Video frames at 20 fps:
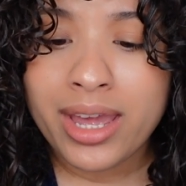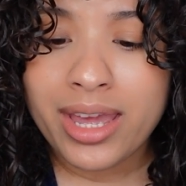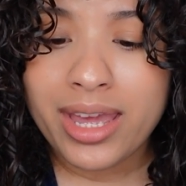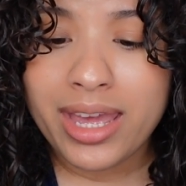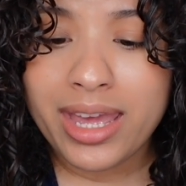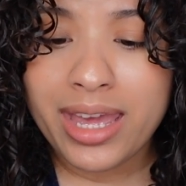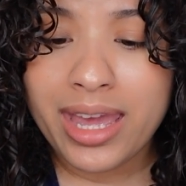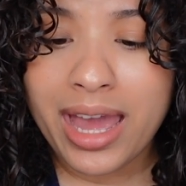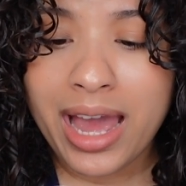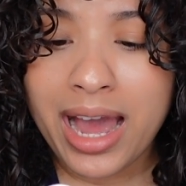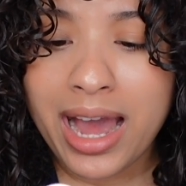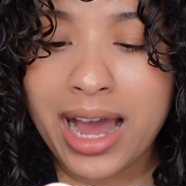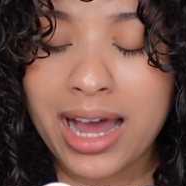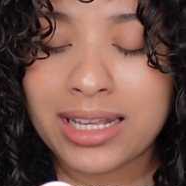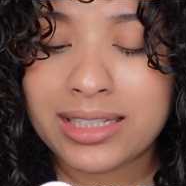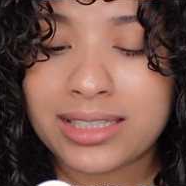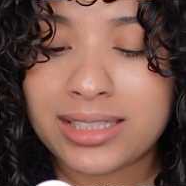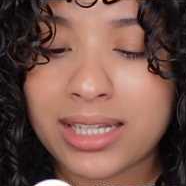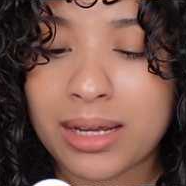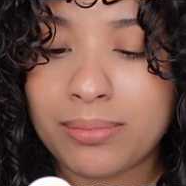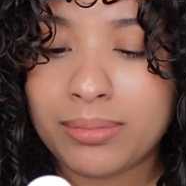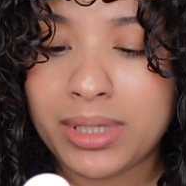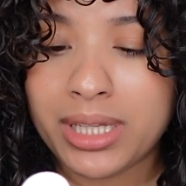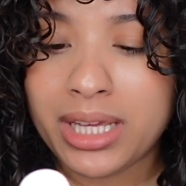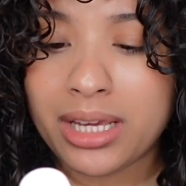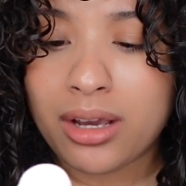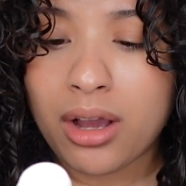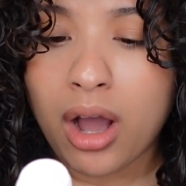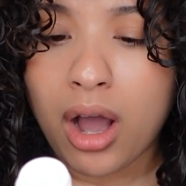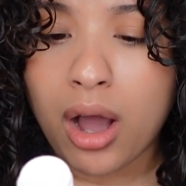It has
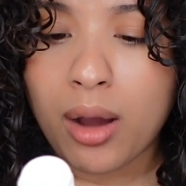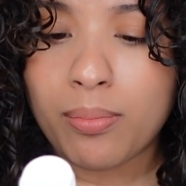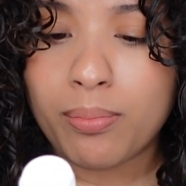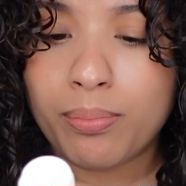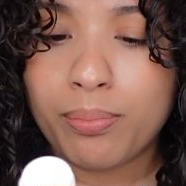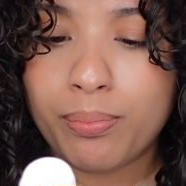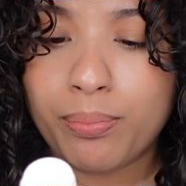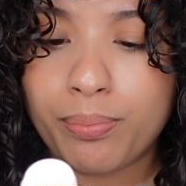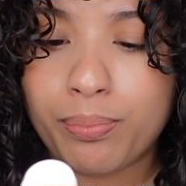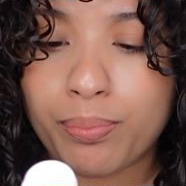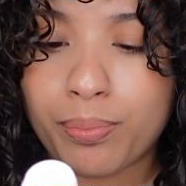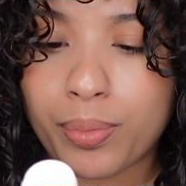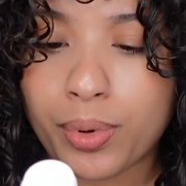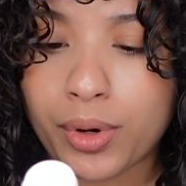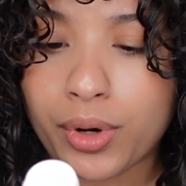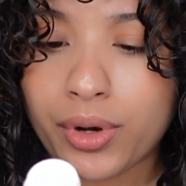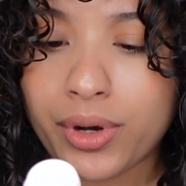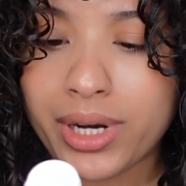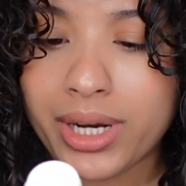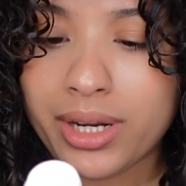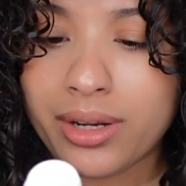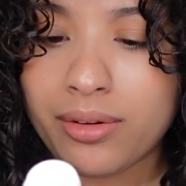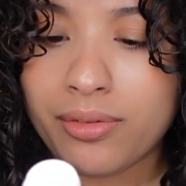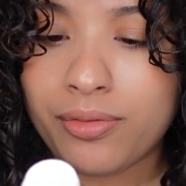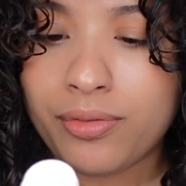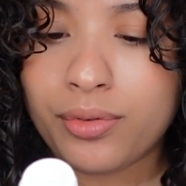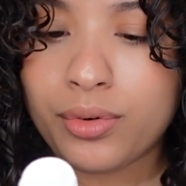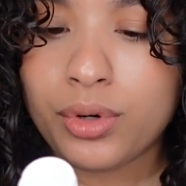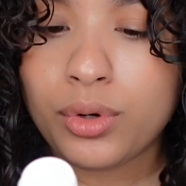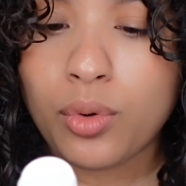something called burret
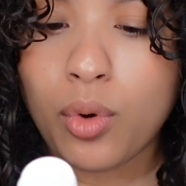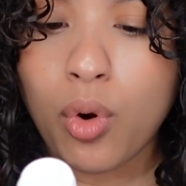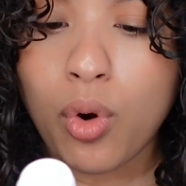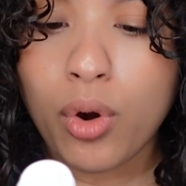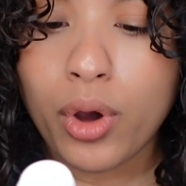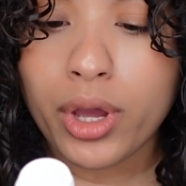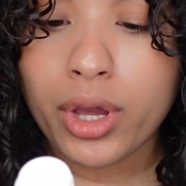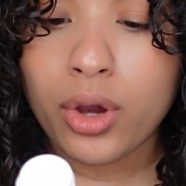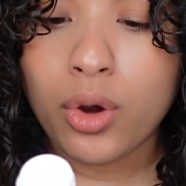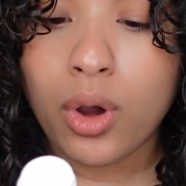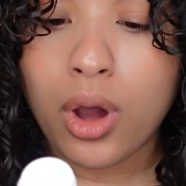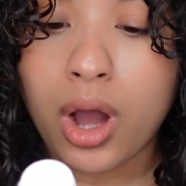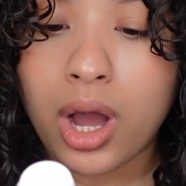fruit oil.